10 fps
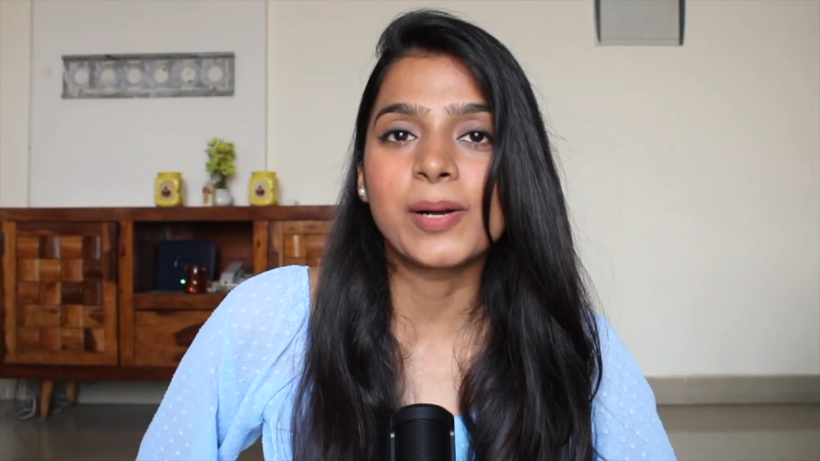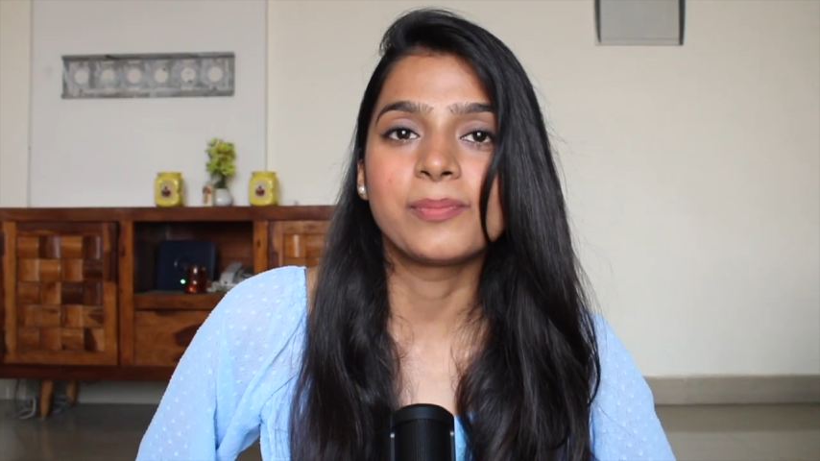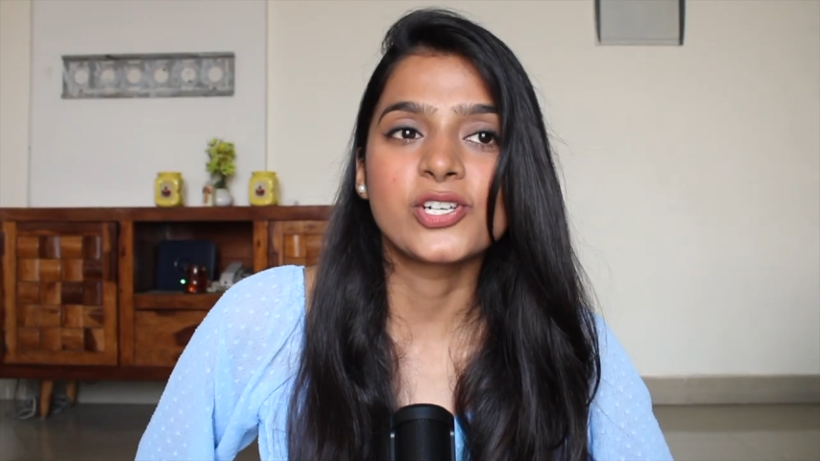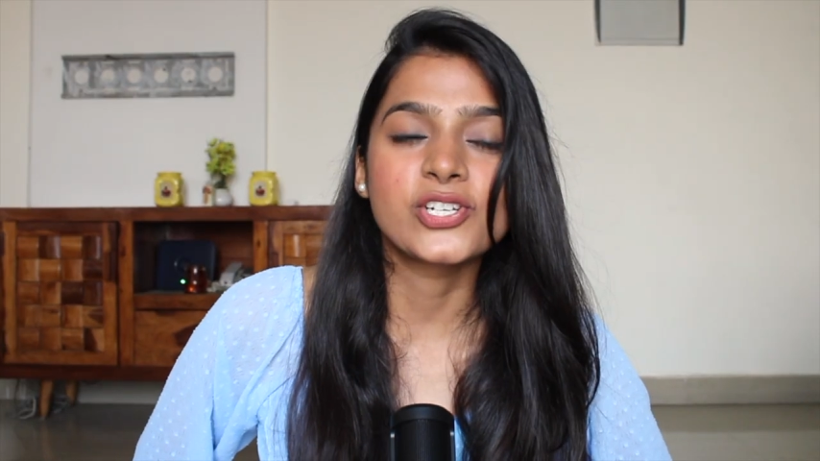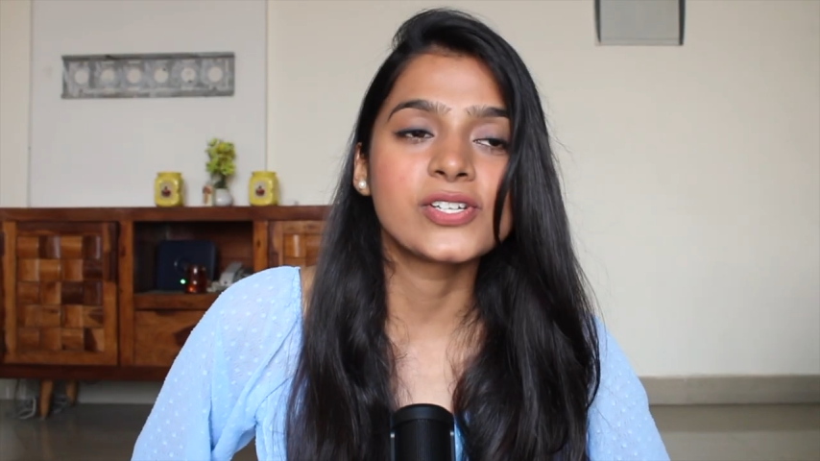
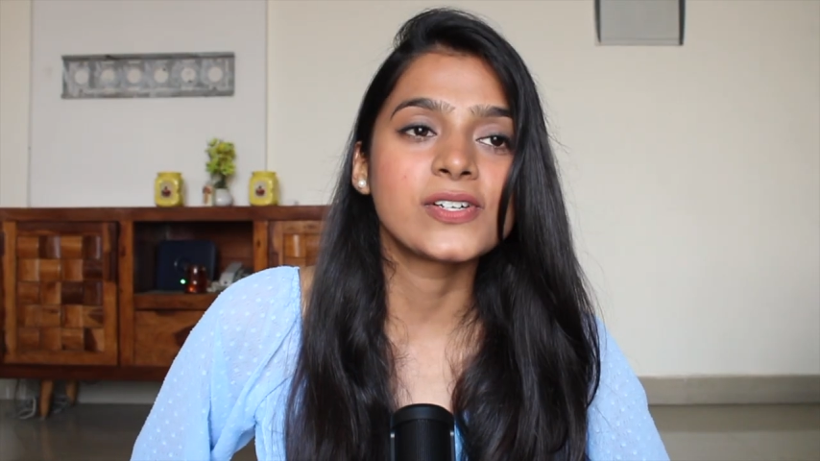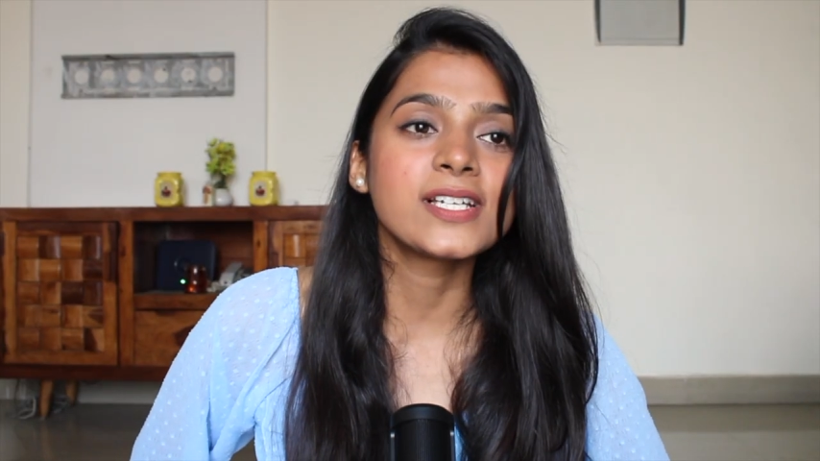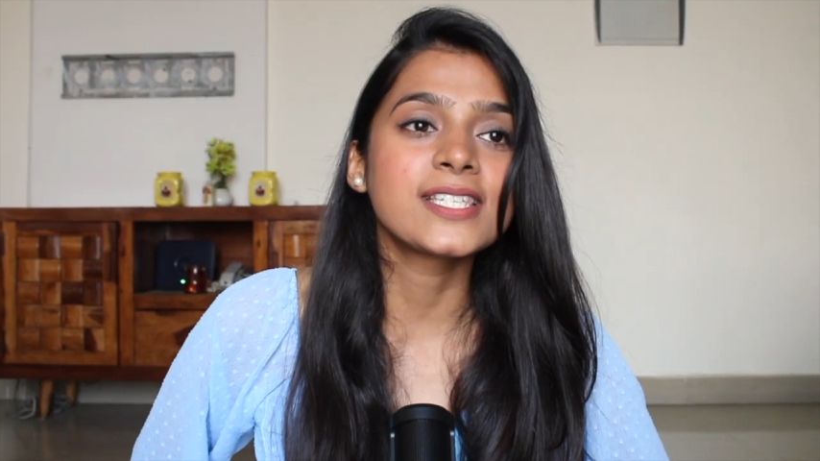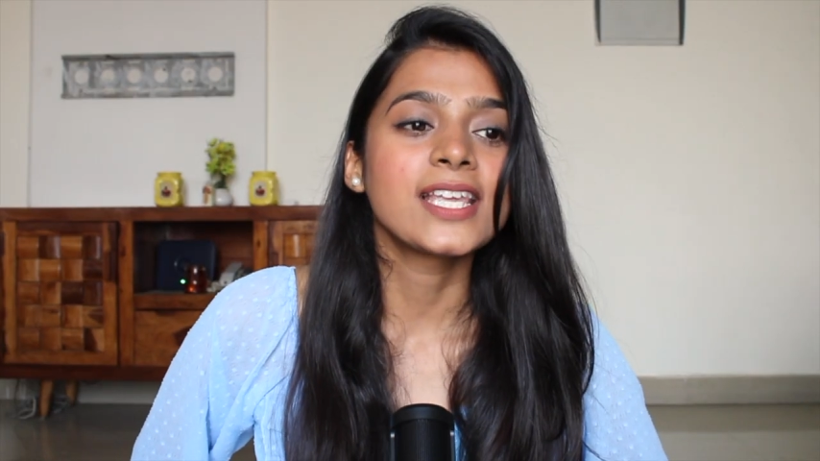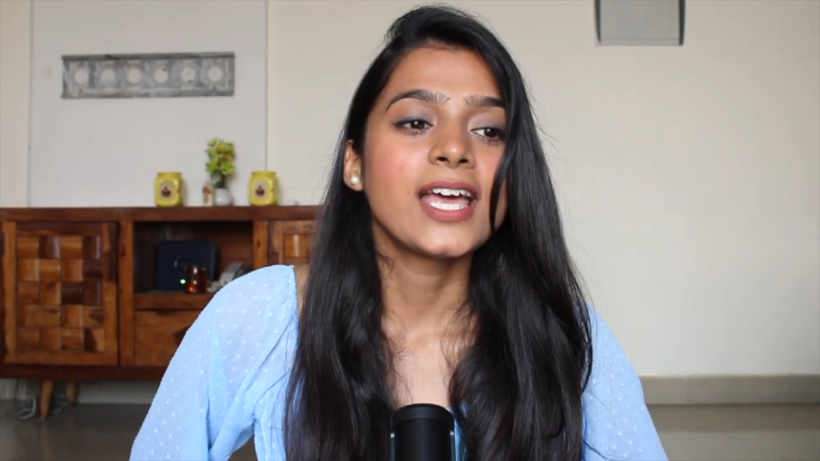
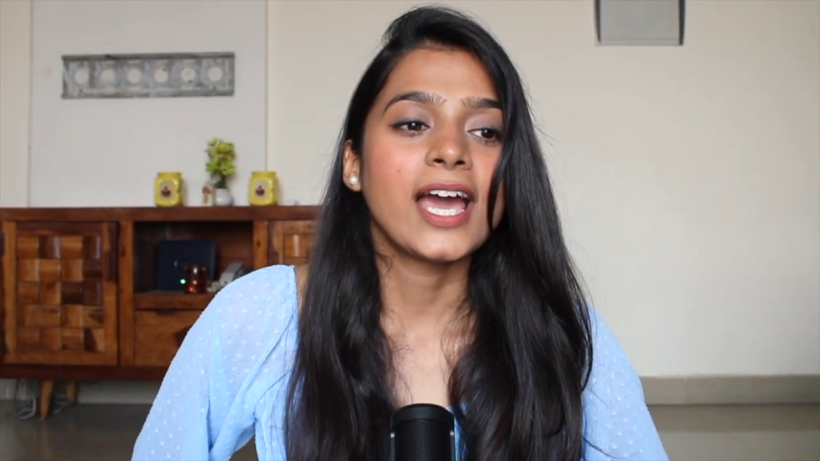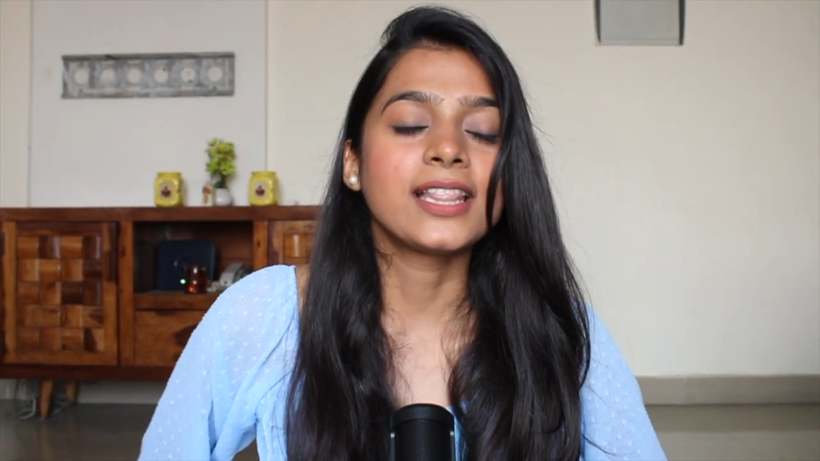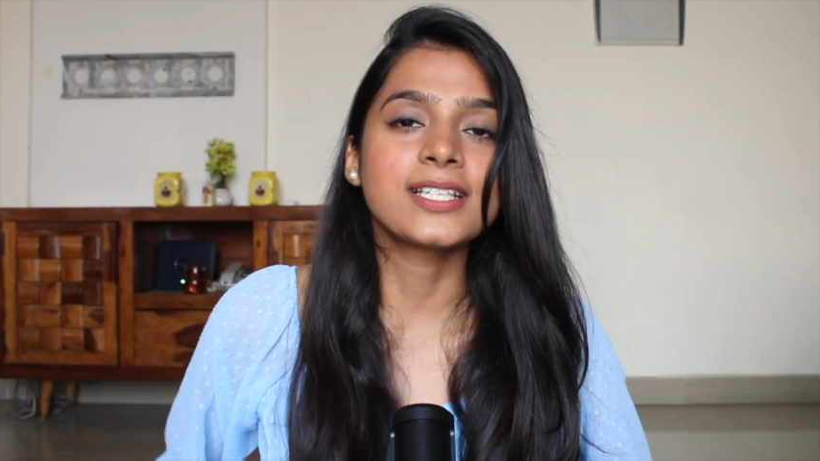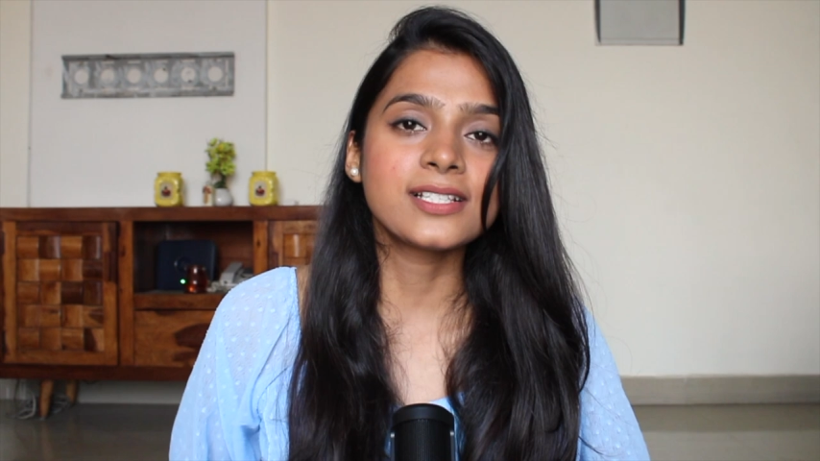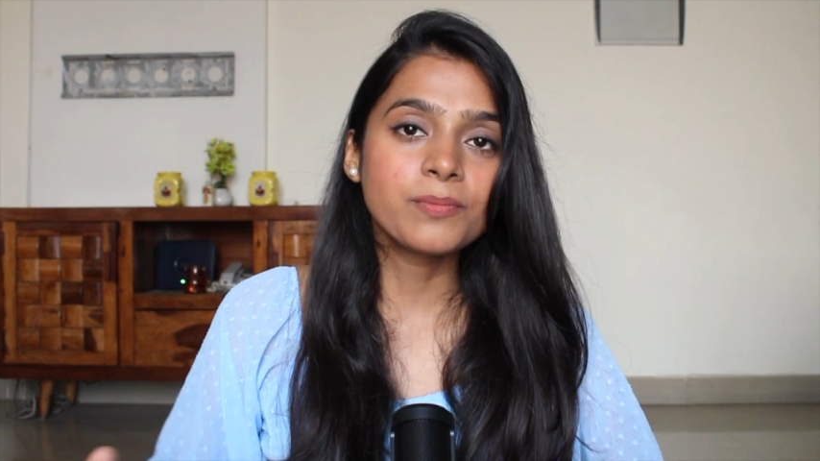Publishers,
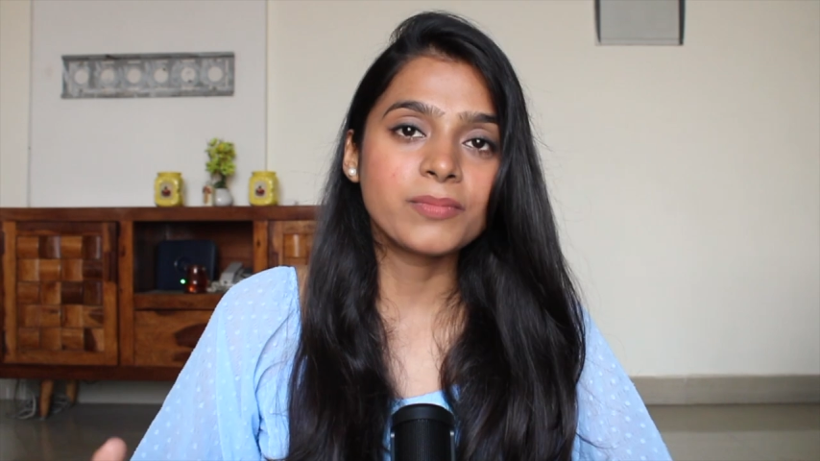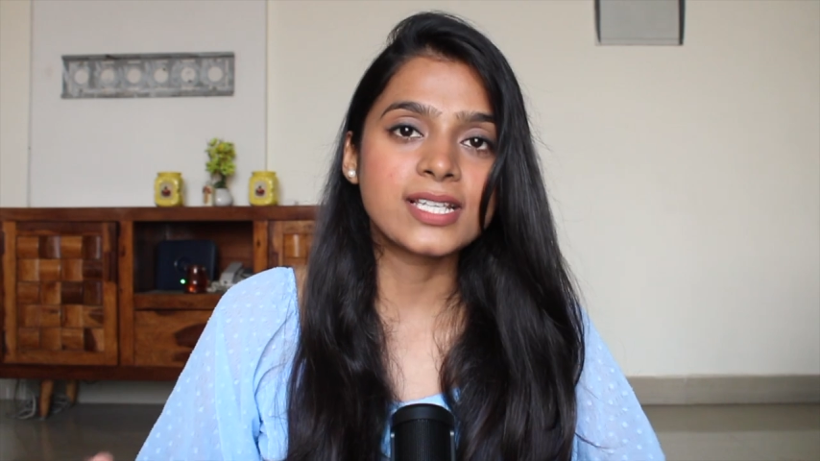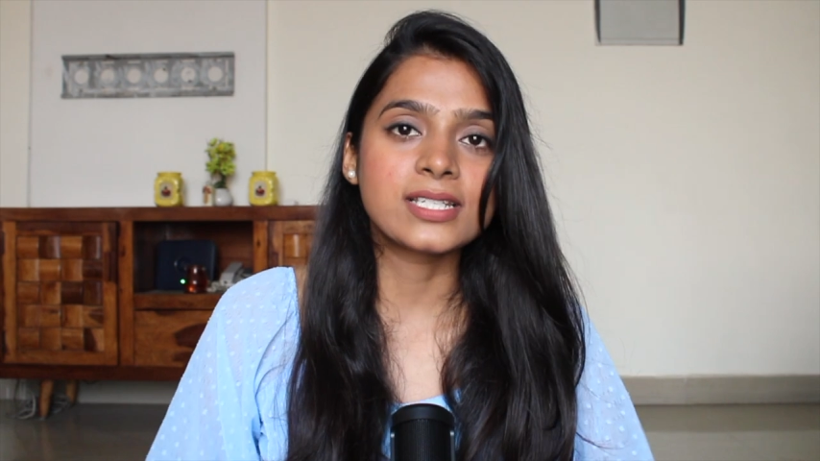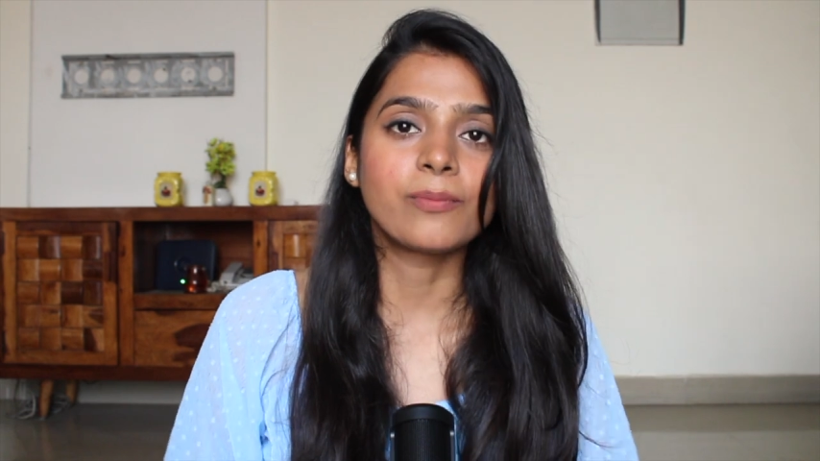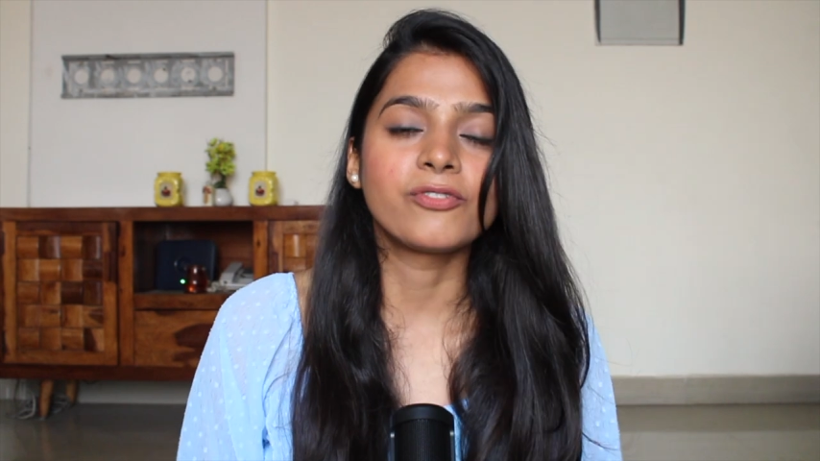and this is a
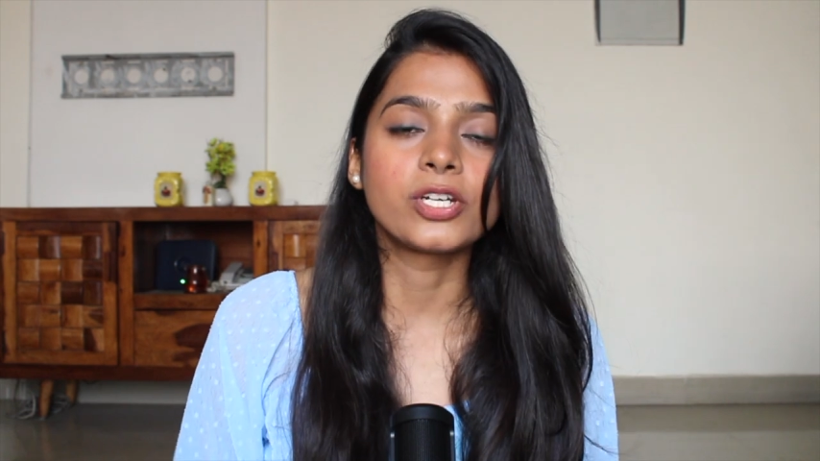mixed up